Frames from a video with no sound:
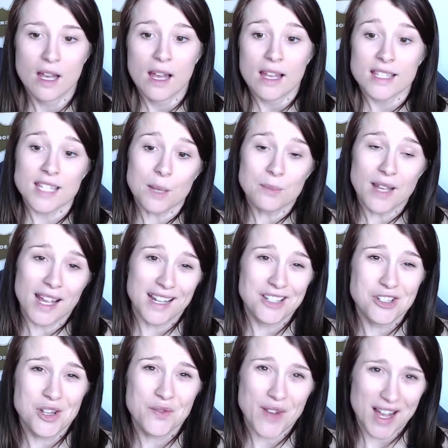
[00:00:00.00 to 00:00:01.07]
Step 9,
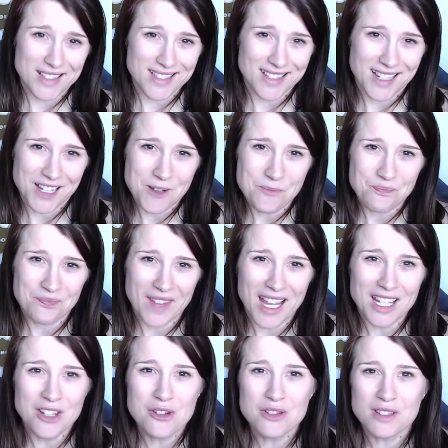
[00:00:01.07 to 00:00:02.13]
Shavasana. I
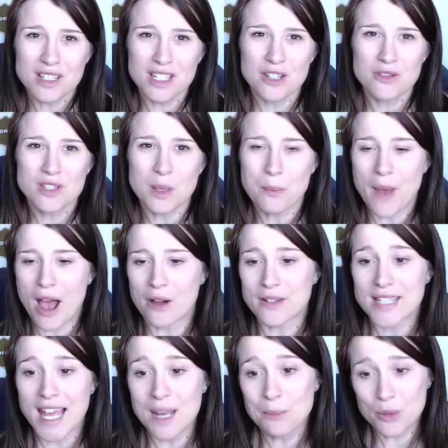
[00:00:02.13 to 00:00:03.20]
usually use about
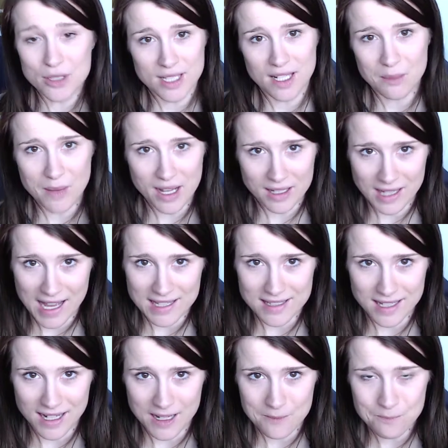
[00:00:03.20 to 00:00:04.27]
10% of my class
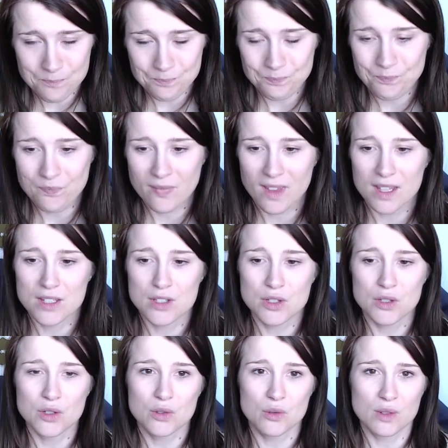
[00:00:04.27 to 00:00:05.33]
time
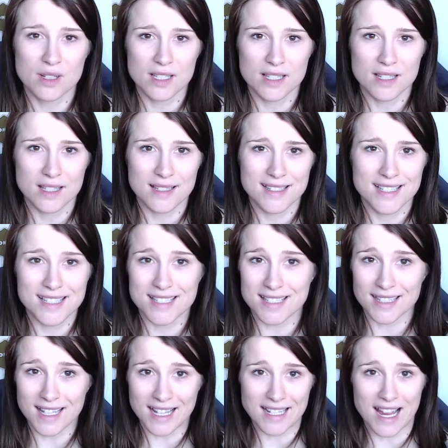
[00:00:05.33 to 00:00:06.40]
to just
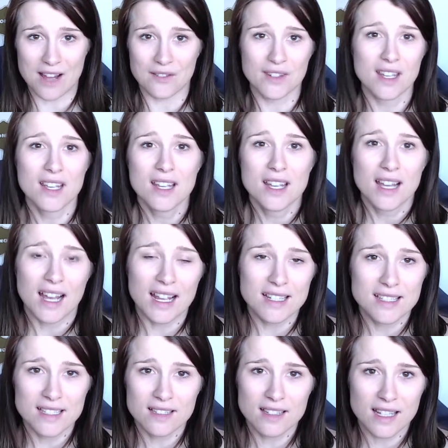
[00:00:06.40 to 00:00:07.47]
lie down.
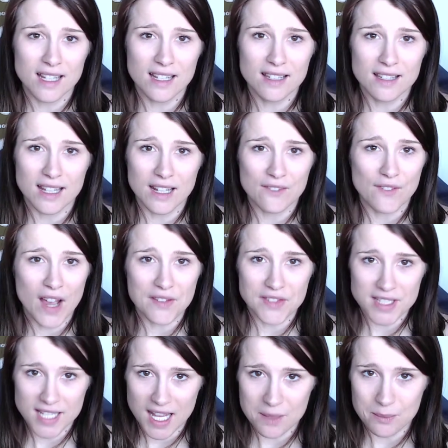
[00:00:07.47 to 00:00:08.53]
Ideally, like 5 to
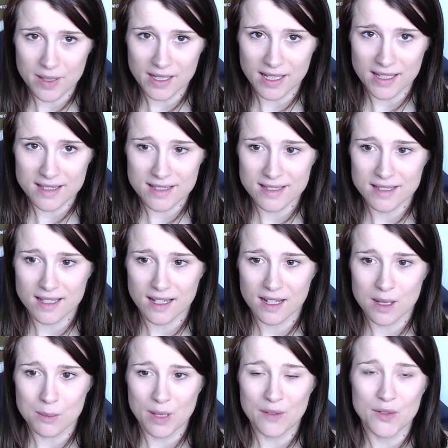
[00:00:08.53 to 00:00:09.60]
10 minutes.
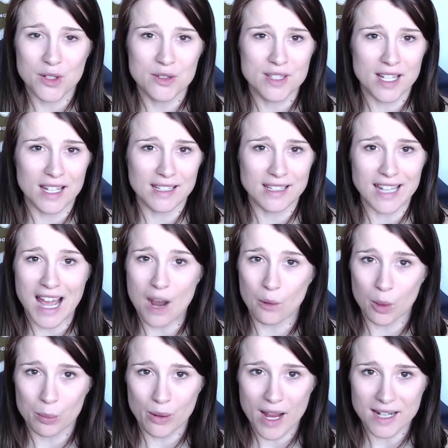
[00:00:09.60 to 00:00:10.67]
If you did an
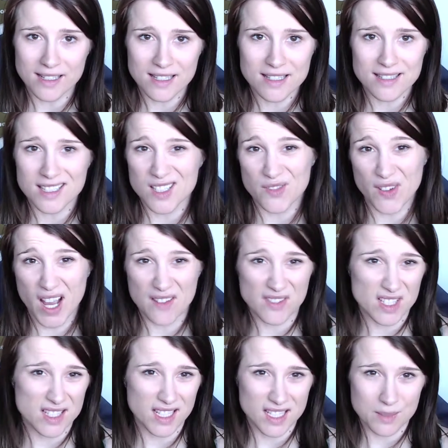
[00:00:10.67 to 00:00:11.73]
hour practice, that's 5
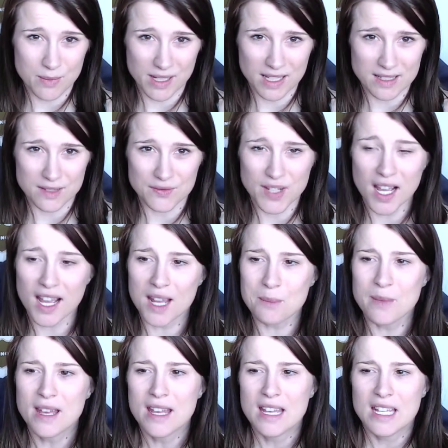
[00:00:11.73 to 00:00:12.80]
to 6 minutes of
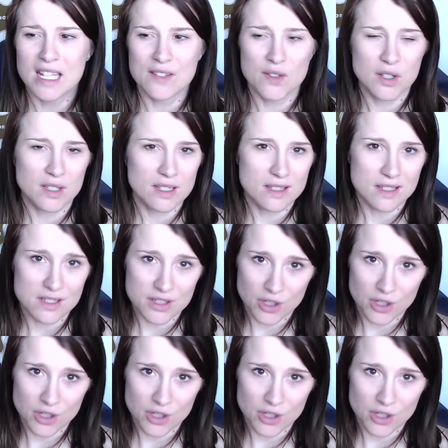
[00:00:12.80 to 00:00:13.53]
time. If you did just